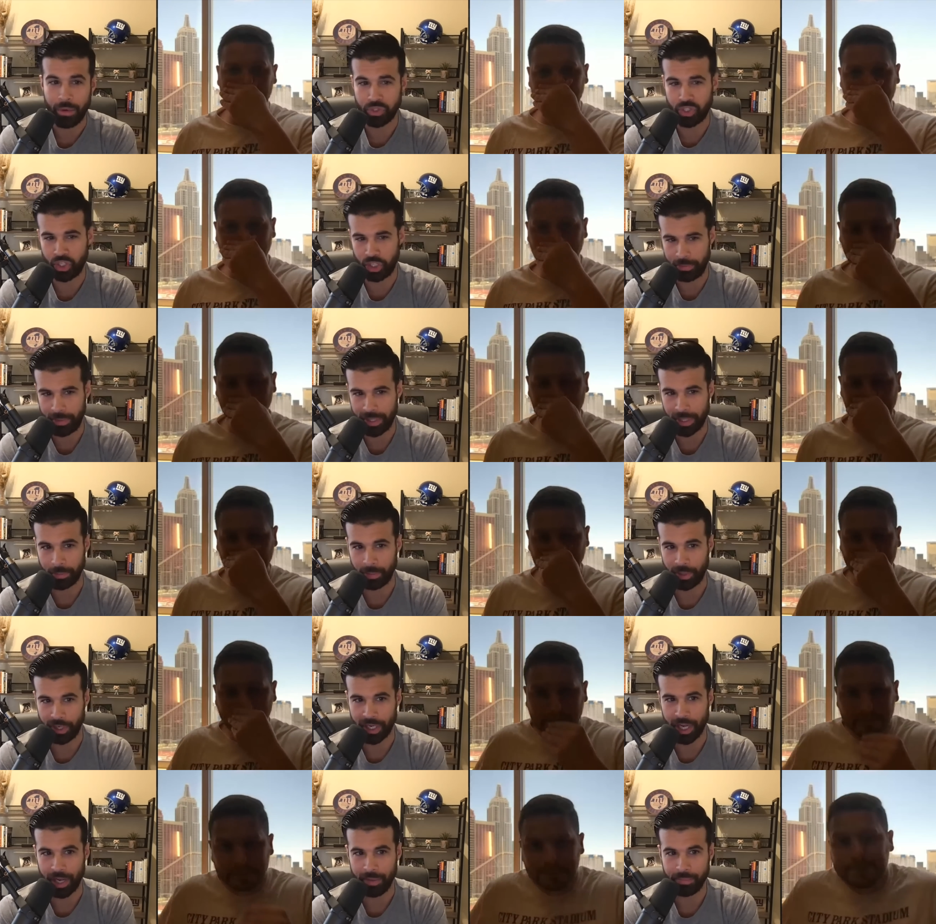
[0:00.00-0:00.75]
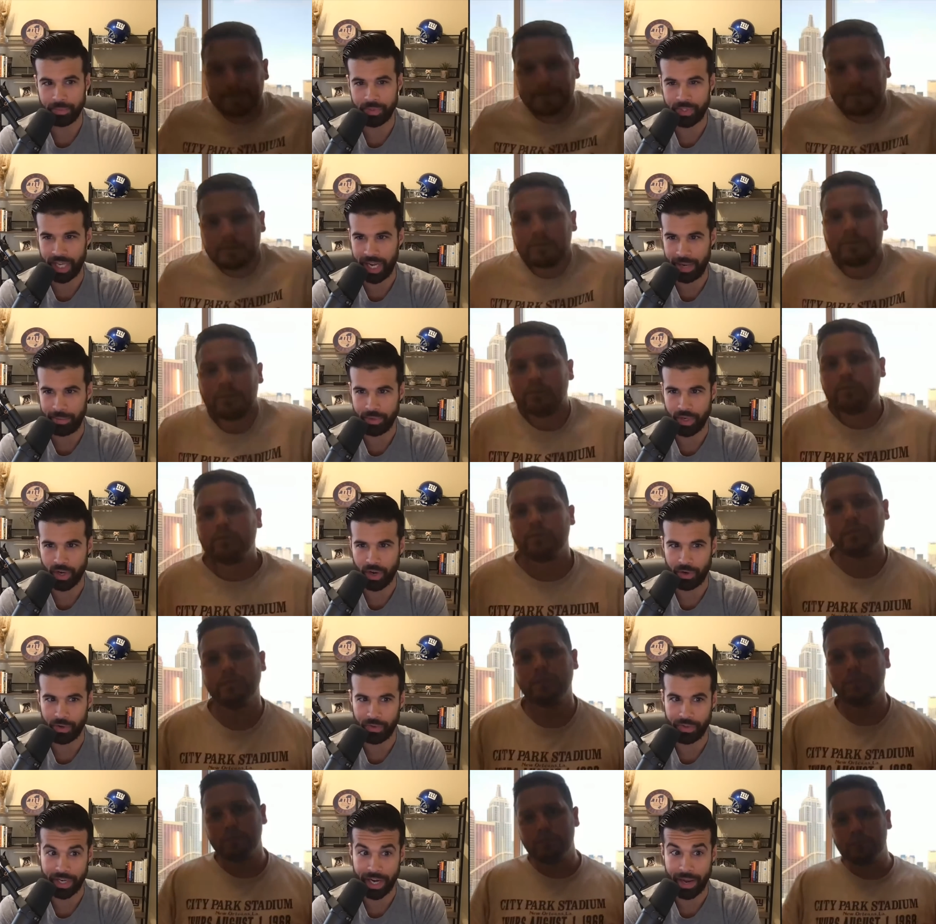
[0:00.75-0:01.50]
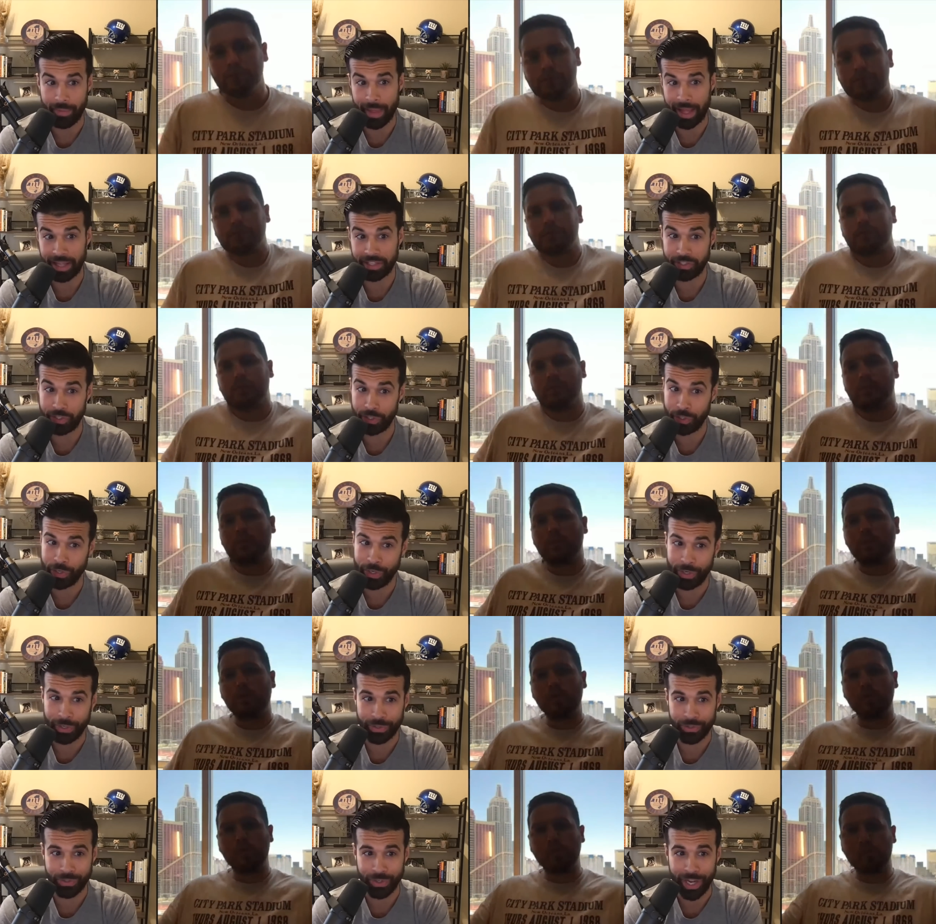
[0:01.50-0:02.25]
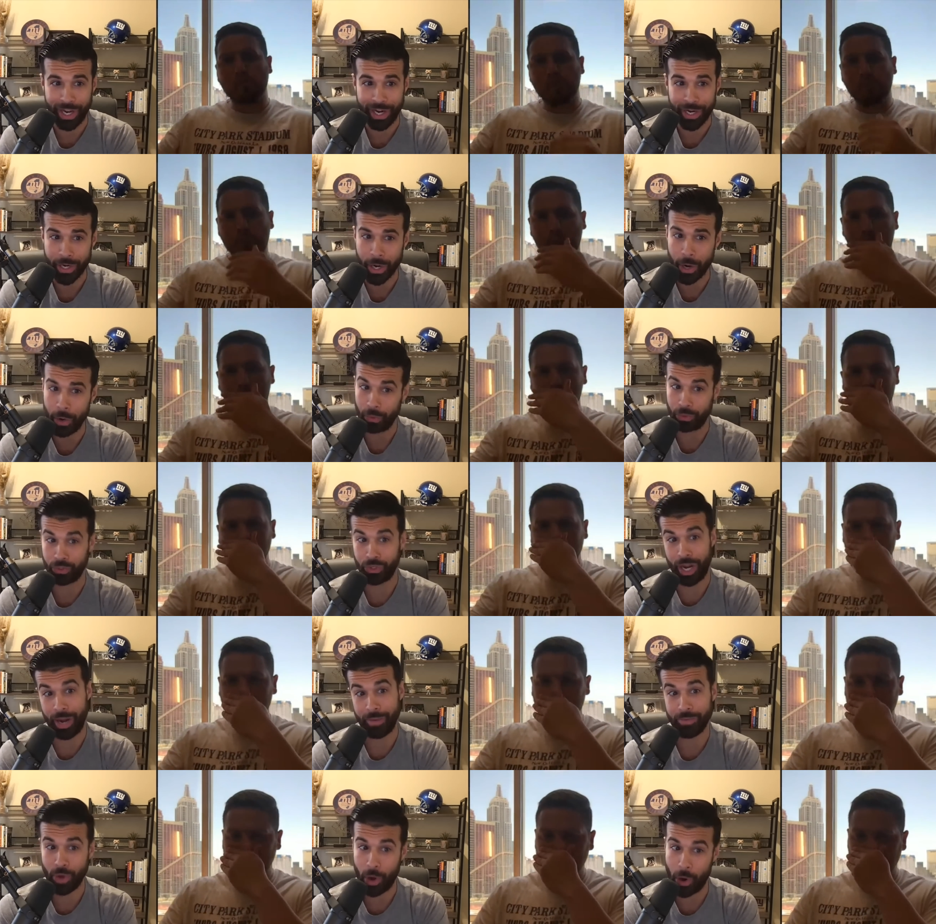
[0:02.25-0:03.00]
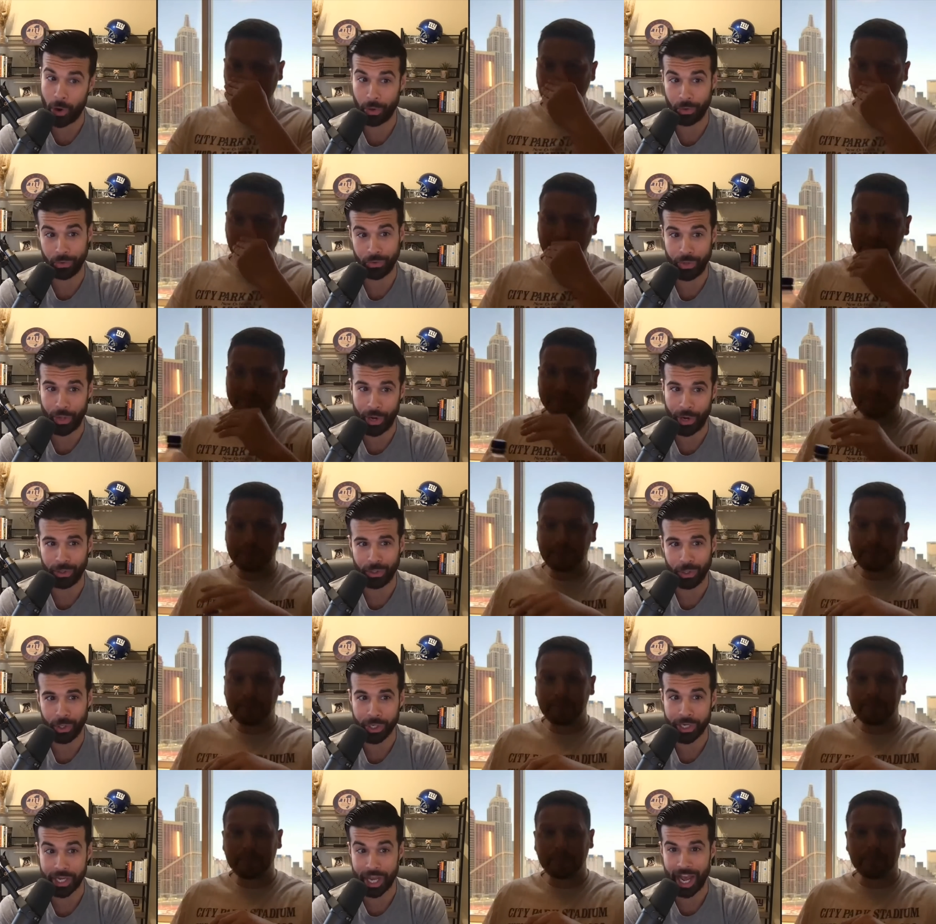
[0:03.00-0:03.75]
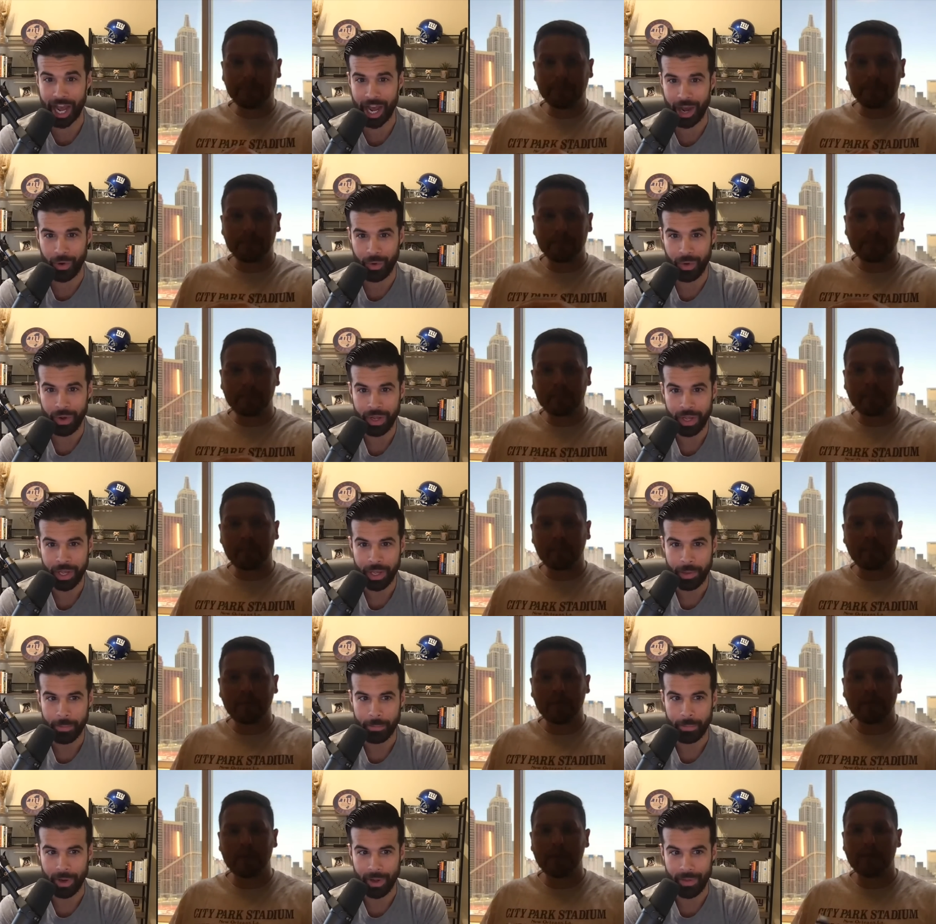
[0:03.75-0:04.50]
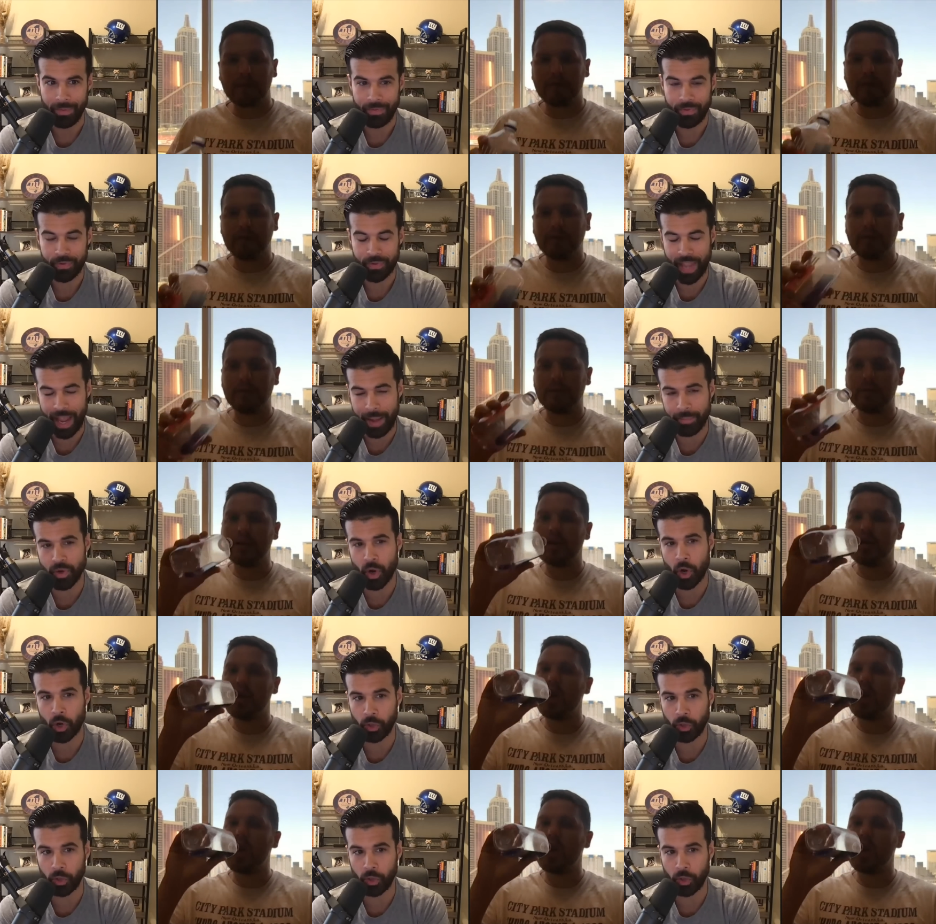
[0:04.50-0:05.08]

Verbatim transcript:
Speaker 1: I was just about to bring up Sam Darnold, and I'm not sitting here saying, yo, Sam Darnold's there, look out but Sam